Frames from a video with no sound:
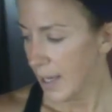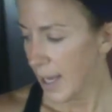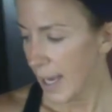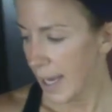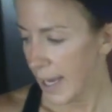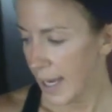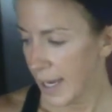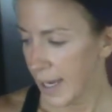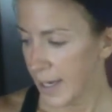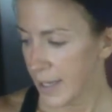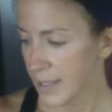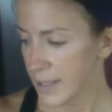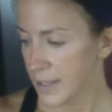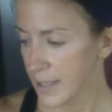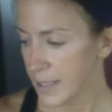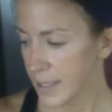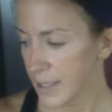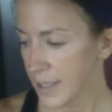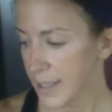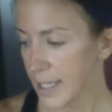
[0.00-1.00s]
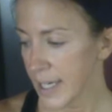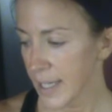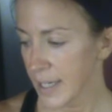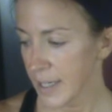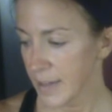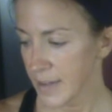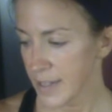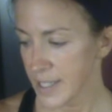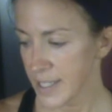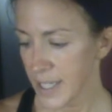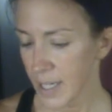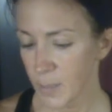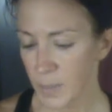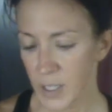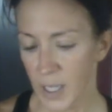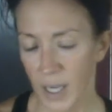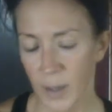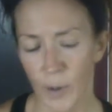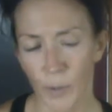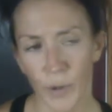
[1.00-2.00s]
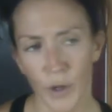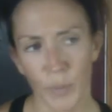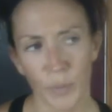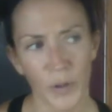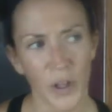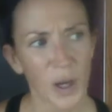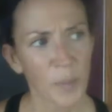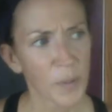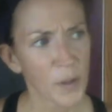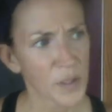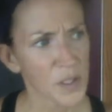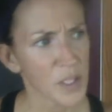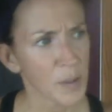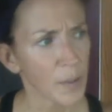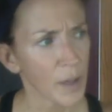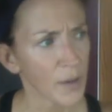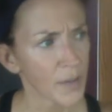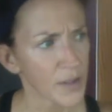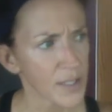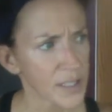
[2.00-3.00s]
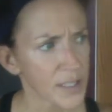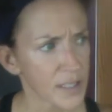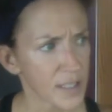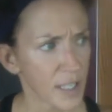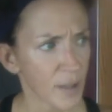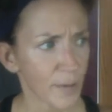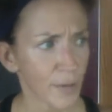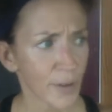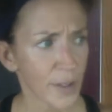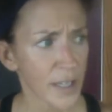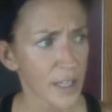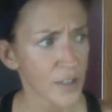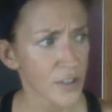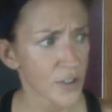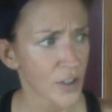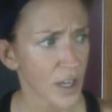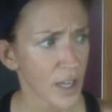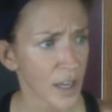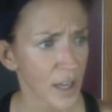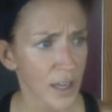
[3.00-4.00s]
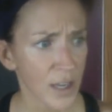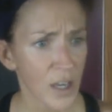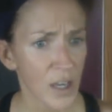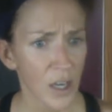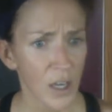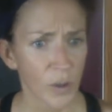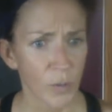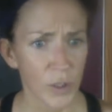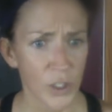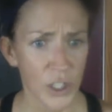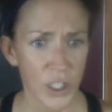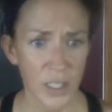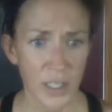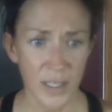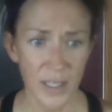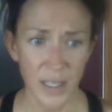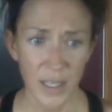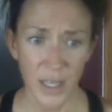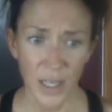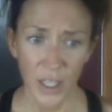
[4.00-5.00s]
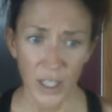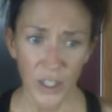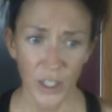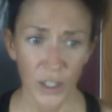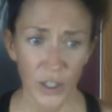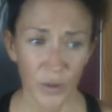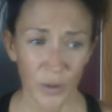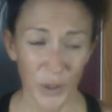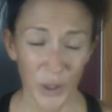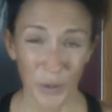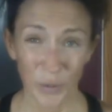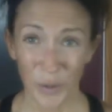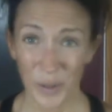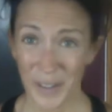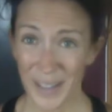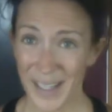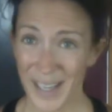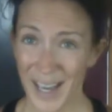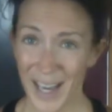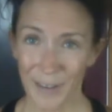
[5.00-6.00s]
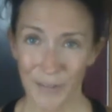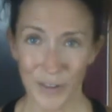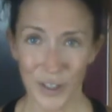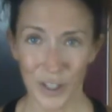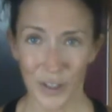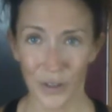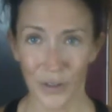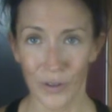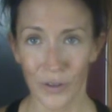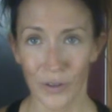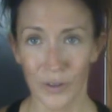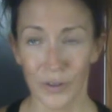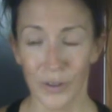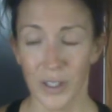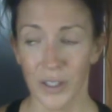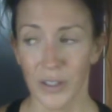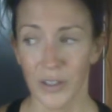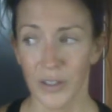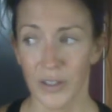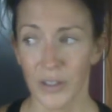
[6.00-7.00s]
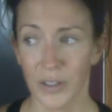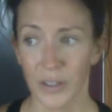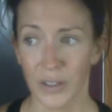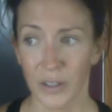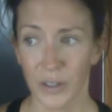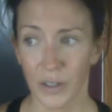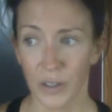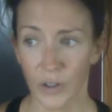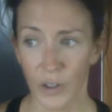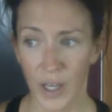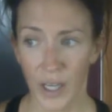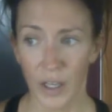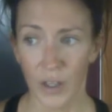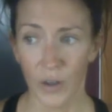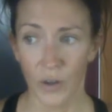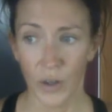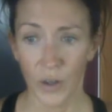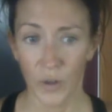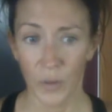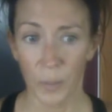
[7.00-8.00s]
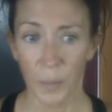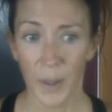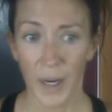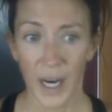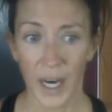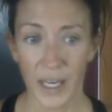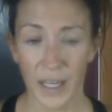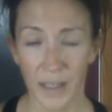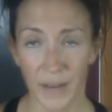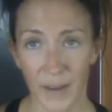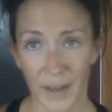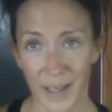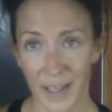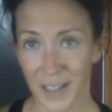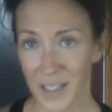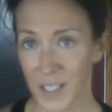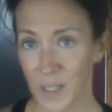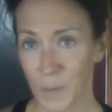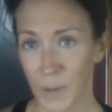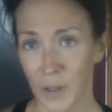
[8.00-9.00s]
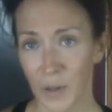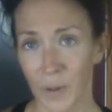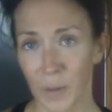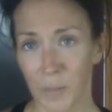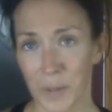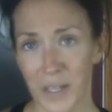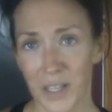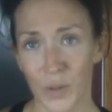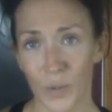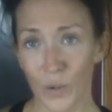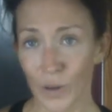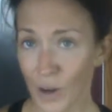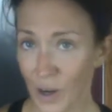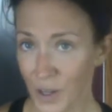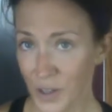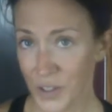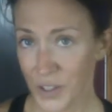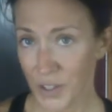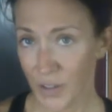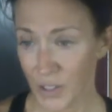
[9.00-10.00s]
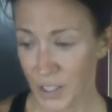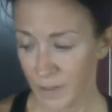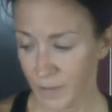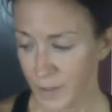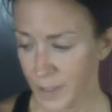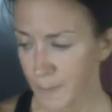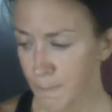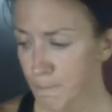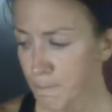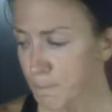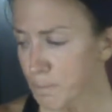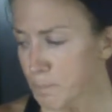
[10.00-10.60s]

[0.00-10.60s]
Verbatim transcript: And yet, at the same time, I wrote a blog post about this day before yesterday, which is, you know, you really have to look at your own body like an experiment because we're all so different.